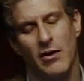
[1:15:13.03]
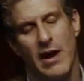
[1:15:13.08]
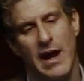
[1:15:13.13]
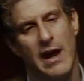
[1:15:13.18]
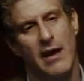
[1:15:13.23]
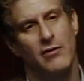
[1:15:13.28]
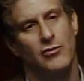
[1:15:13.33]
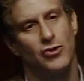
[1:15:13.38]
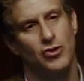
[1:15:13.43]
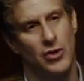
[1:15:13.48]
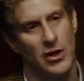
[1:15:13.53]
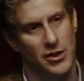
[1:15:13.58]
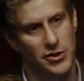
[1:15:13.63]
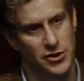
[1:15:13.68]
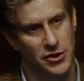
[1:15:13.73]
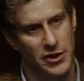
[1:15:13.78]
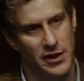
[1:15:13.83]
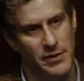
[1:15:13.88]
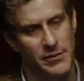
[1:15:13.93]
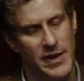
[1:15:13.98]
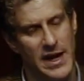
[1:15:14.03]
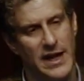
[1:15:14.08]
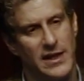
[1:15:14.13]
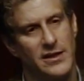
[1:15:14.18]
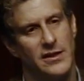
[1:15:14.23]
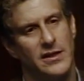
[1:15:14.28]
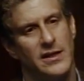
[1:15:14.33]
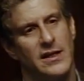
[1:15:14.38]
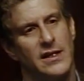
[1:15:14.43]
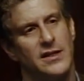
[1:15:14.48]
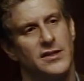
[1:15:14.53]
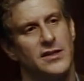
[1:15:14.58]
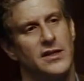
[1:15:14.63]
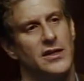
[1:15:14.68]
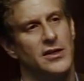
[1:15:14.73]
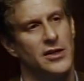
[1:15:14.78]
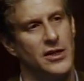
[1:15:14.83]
how drugs are going to impact on this and